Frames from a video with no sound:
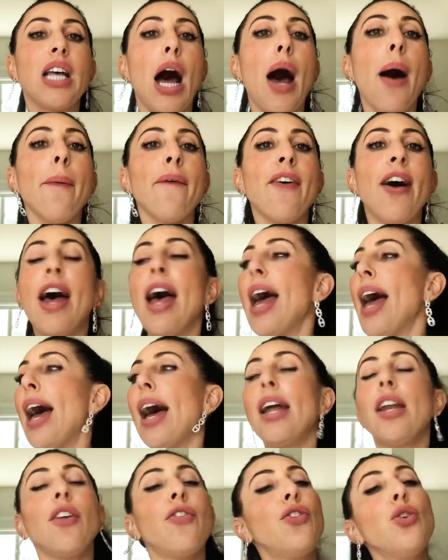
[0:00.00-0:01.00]
up,
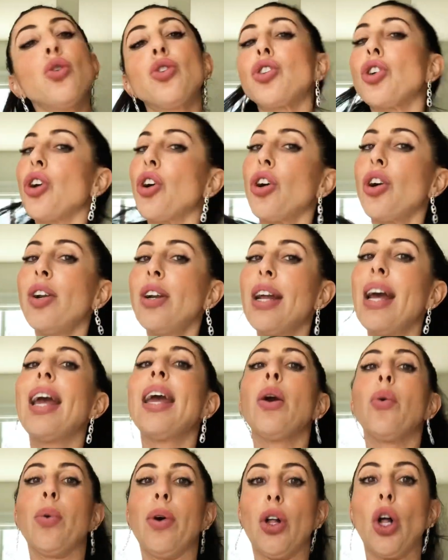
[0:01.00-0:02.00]
and if you turn,
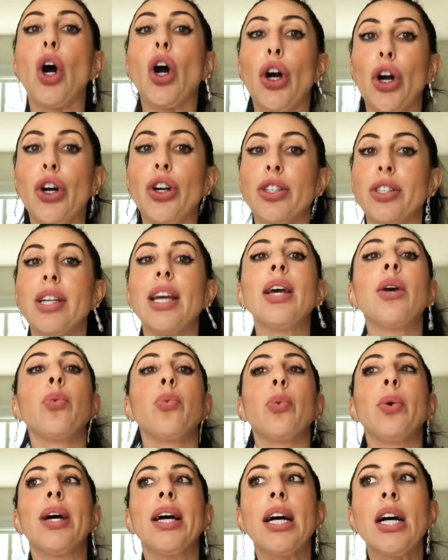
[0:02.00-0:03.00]
it will hurt. It
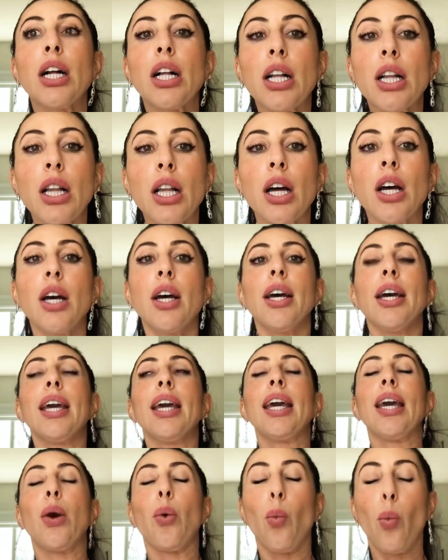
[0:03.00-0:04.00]
will,
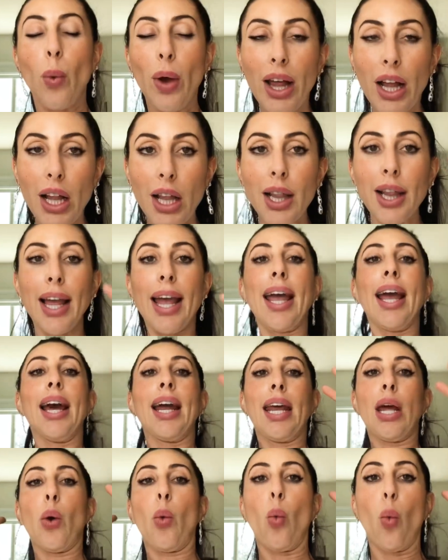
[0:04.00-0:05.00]

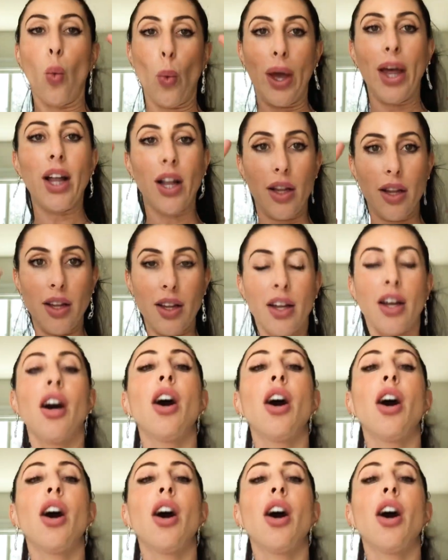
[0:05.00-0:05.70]
and it will.